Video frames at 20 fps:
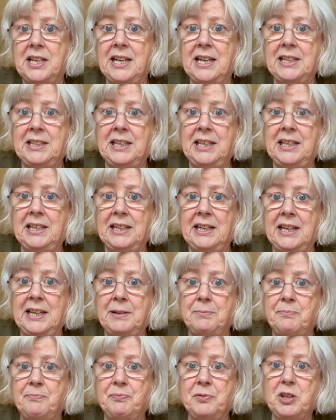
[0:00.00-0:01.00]
any
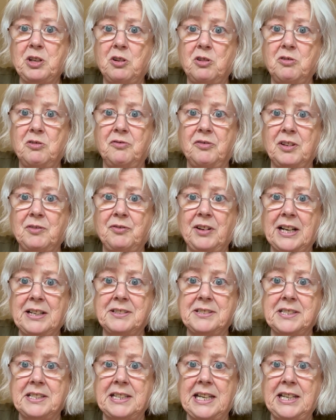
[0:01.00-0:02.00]
COVID
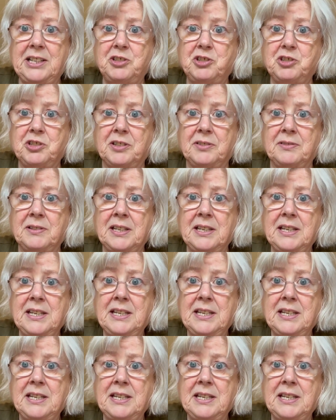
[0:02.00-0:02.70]
vaccination.